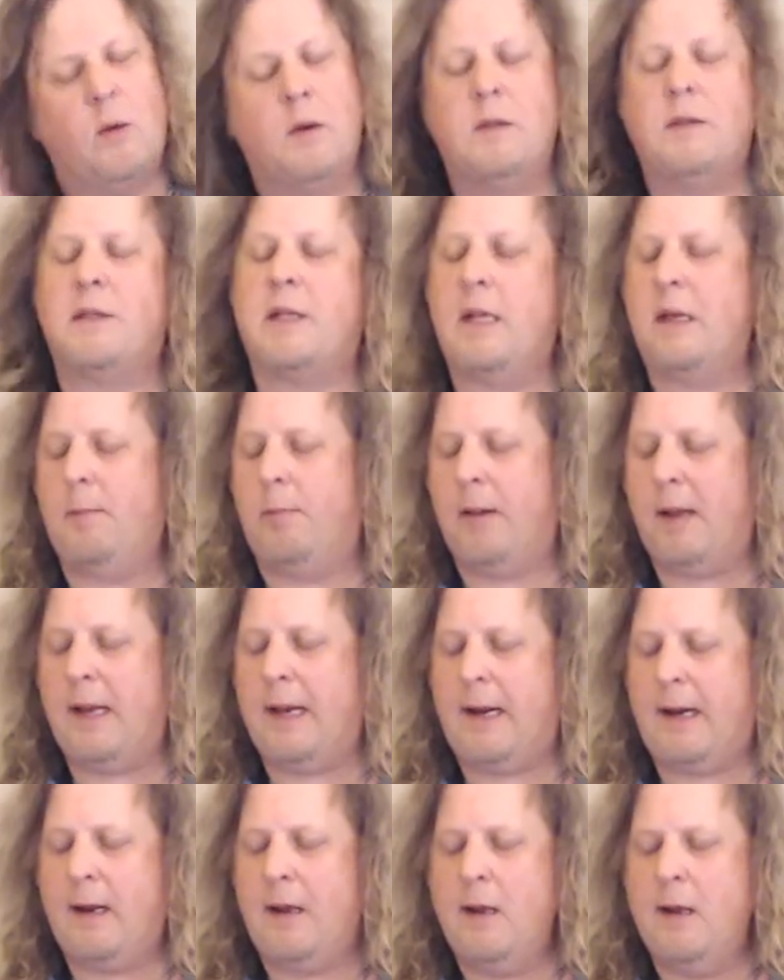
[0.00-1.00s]
We're just going to
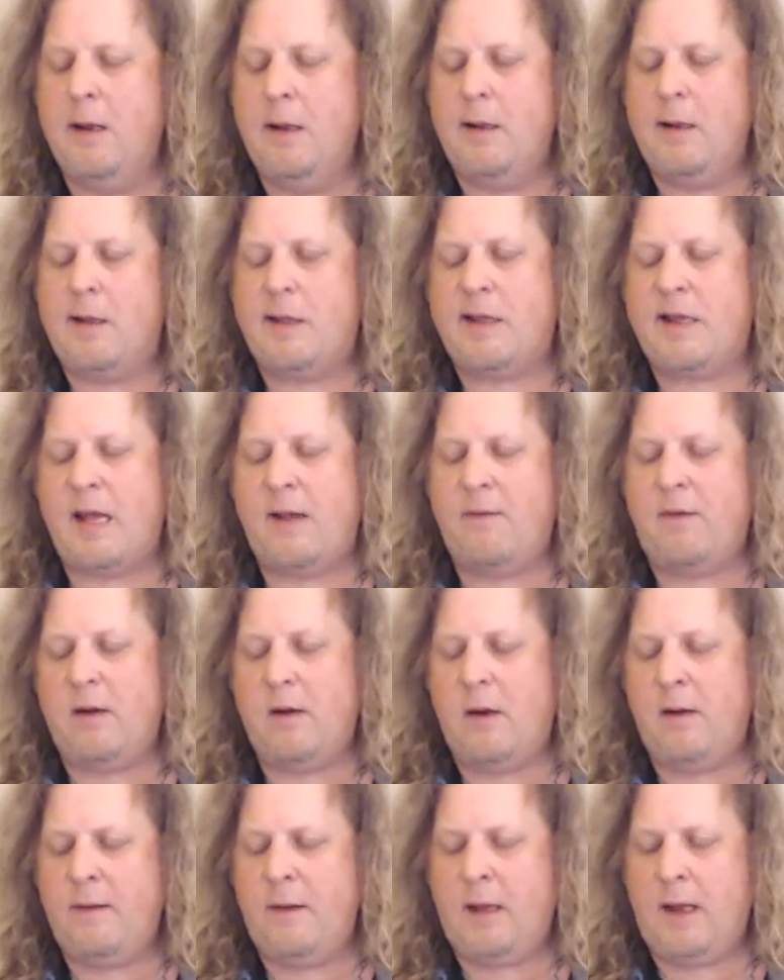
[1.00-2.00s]
play
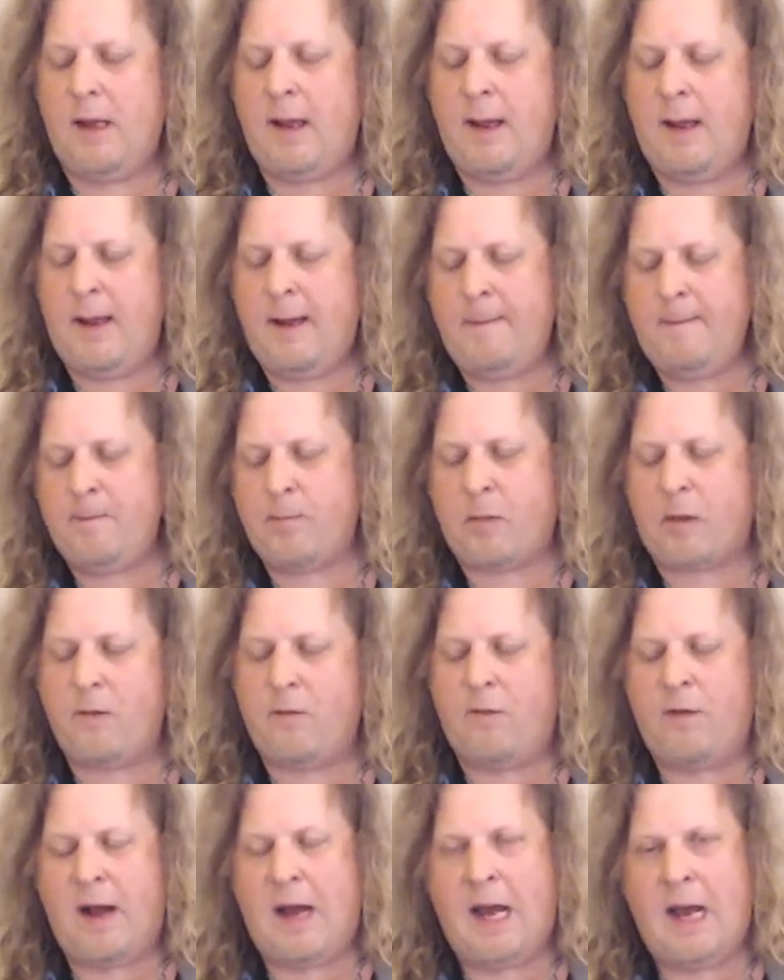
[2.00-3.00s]
7 on the A,
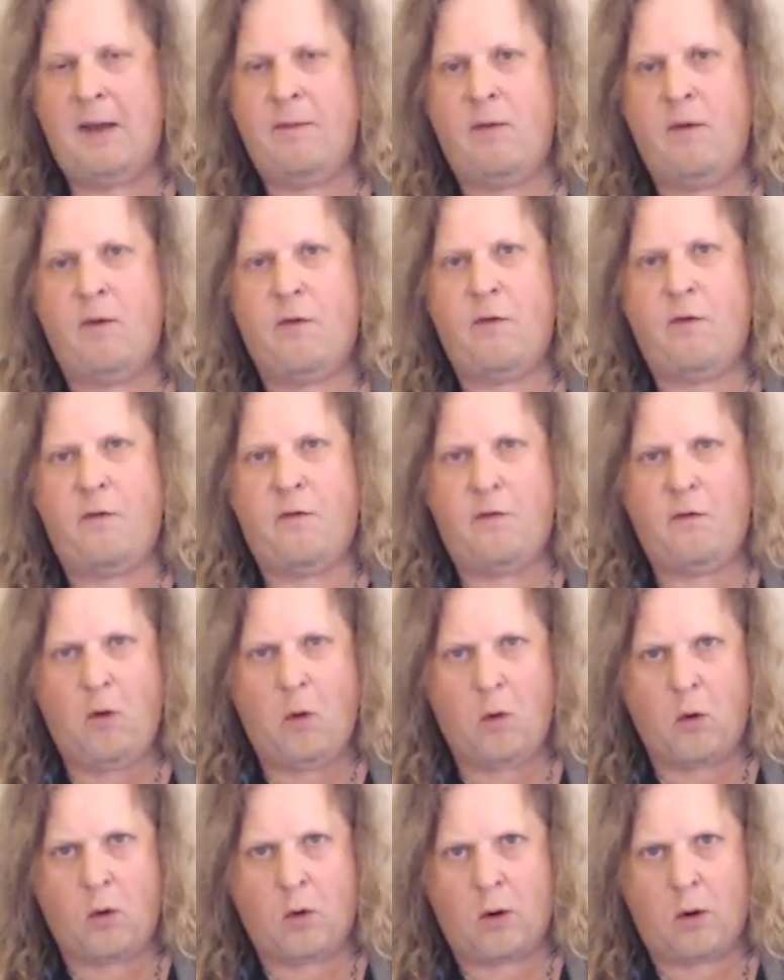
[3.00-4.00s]
5,
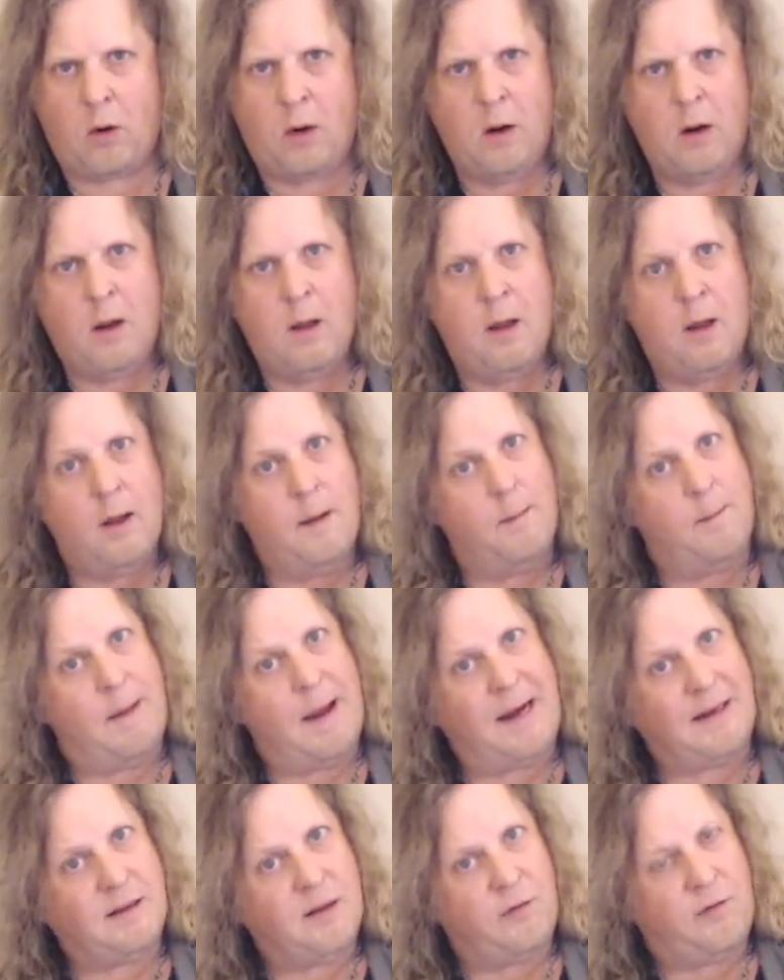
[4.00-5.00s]
4,
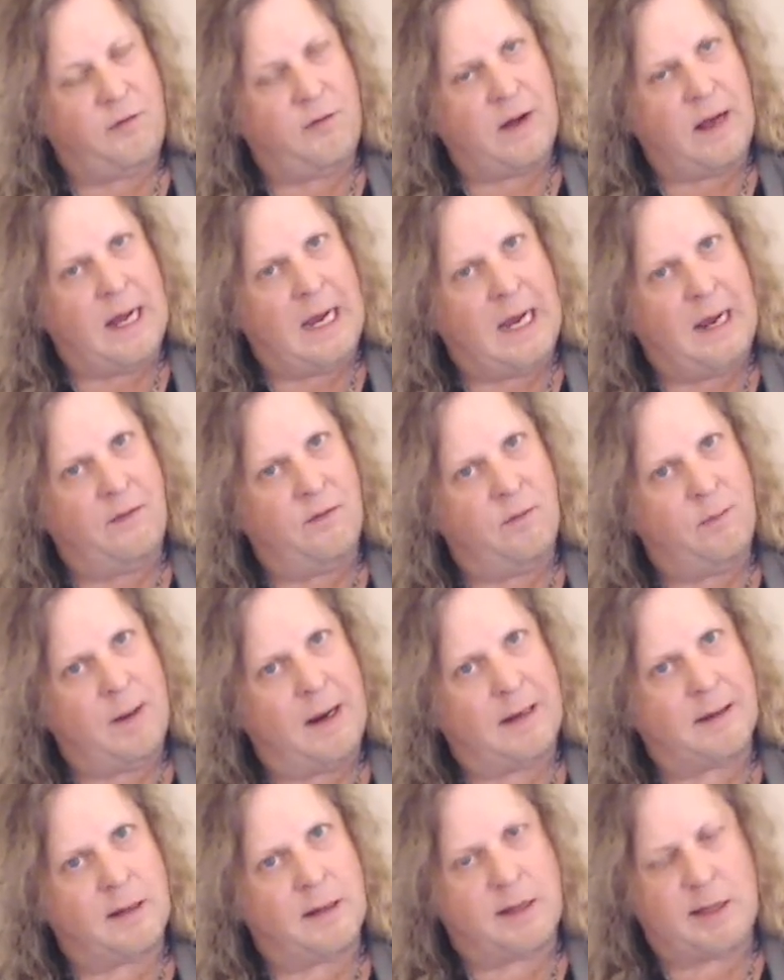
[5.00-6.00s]
back to 5,
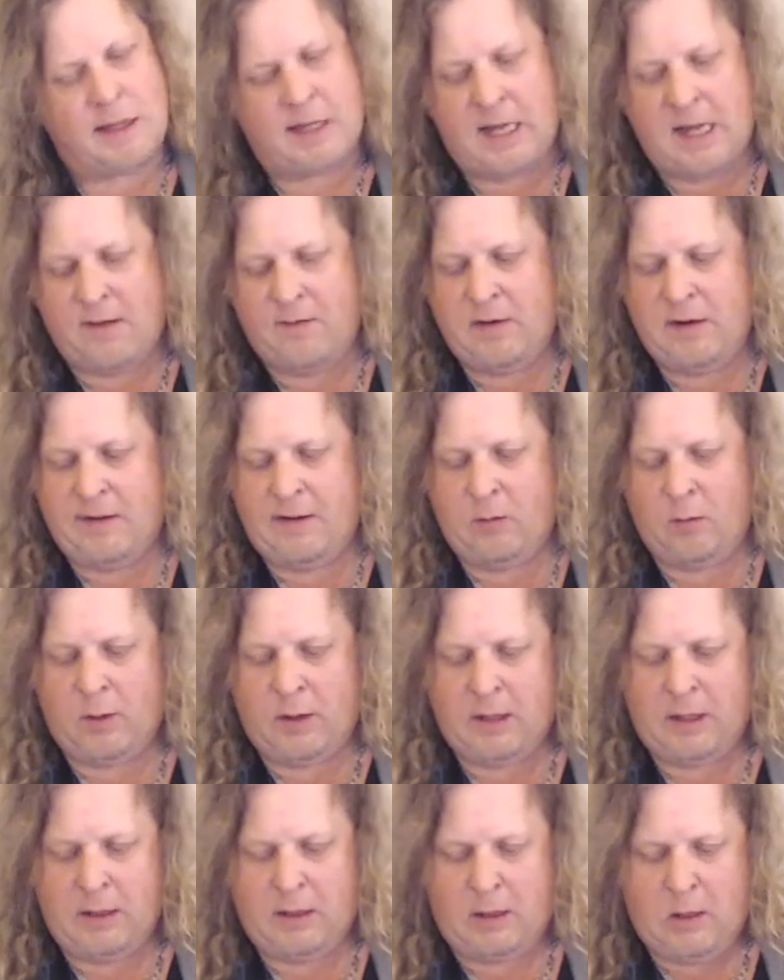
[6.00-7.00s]
back to 7, and then
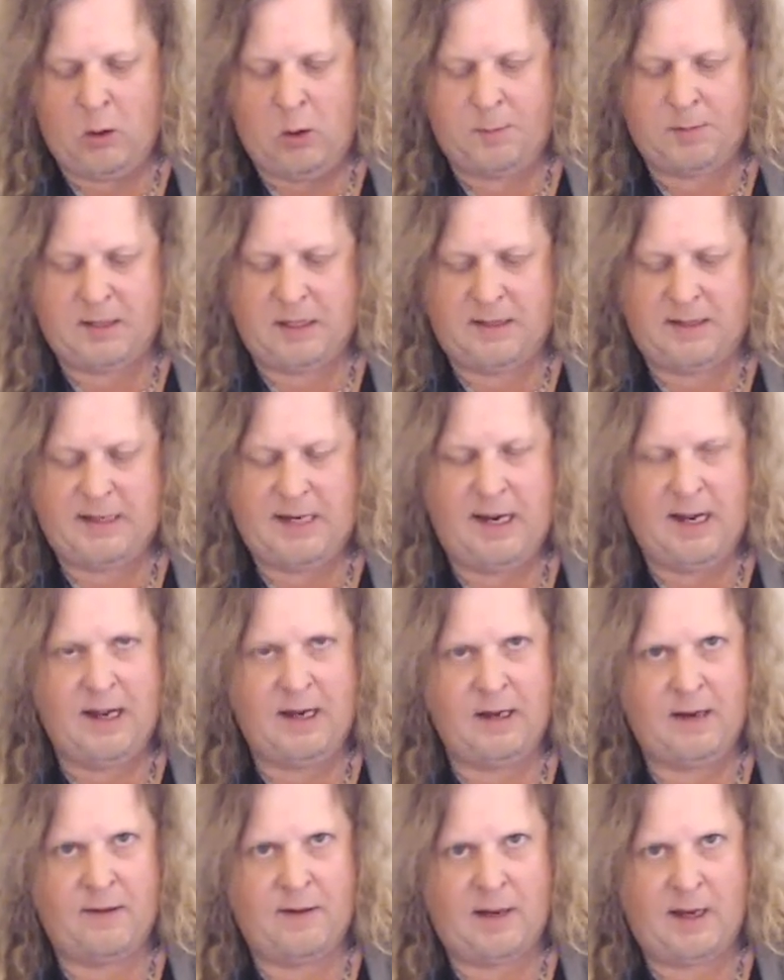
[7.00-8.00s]
we're going to go up to
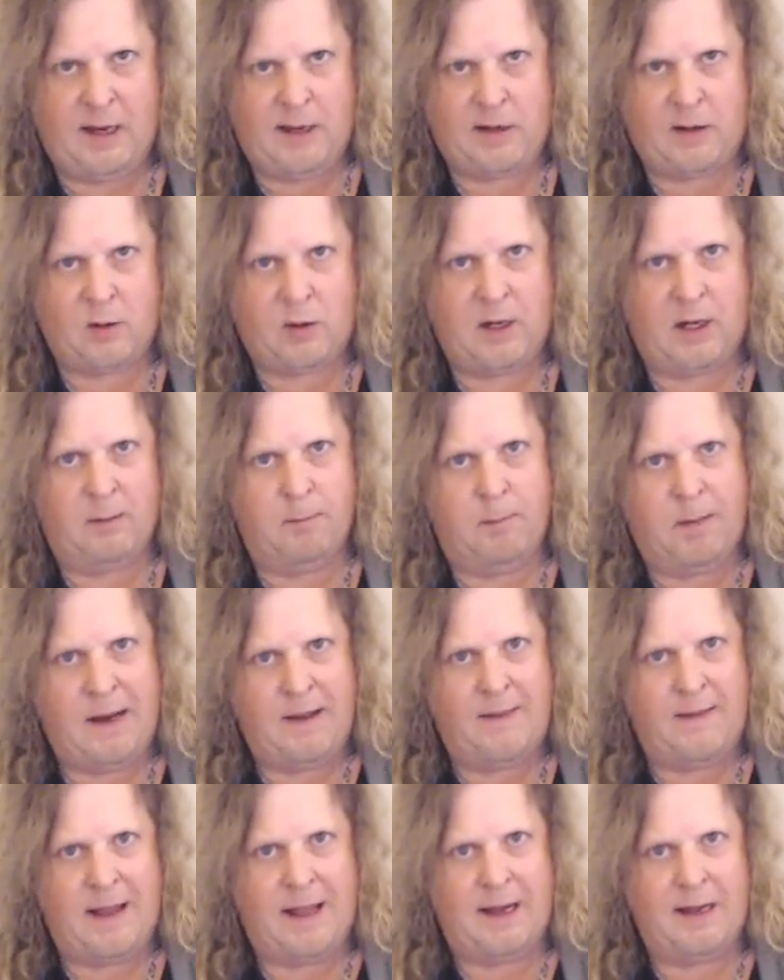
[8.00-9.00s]
10 on the A string and
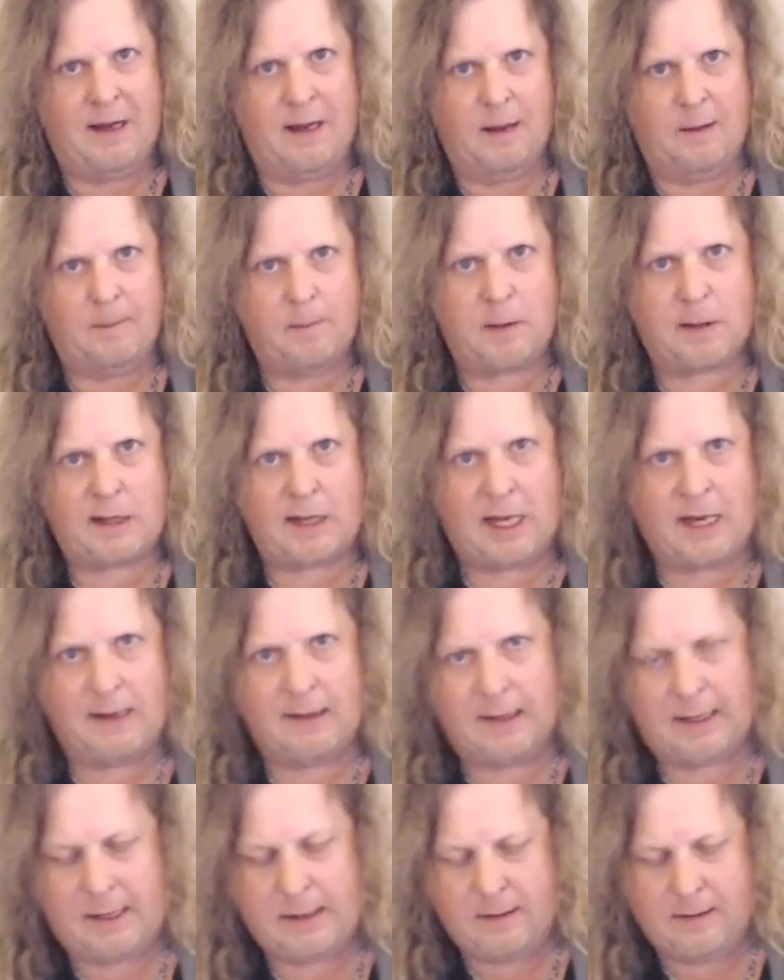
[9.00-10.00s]
bend that up
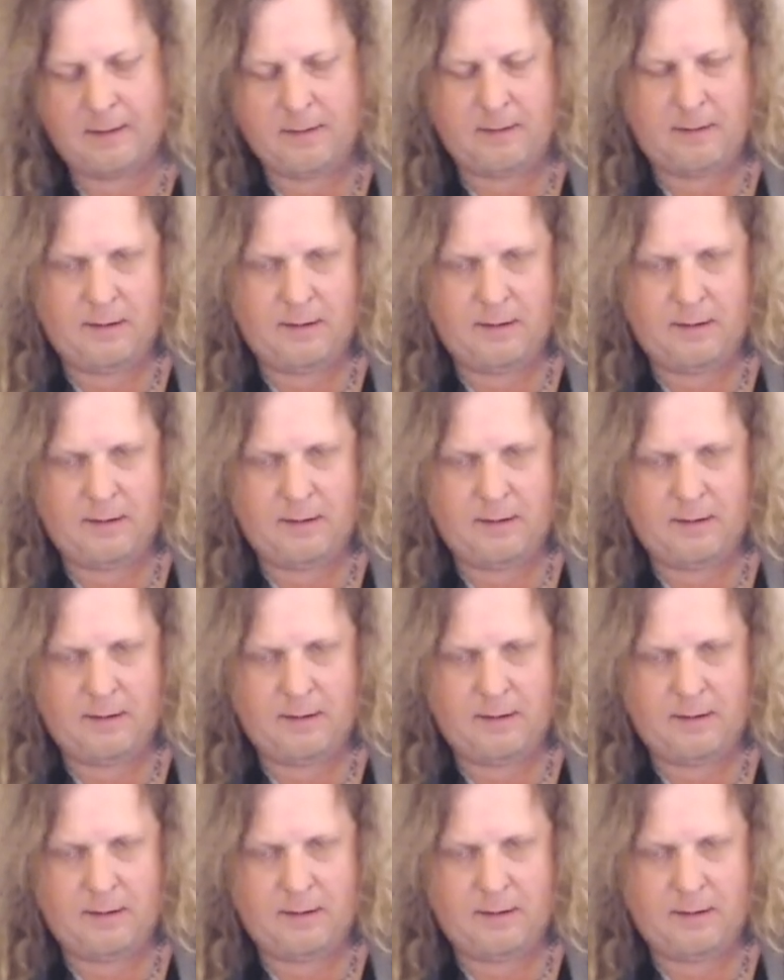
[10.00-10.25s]
slightly.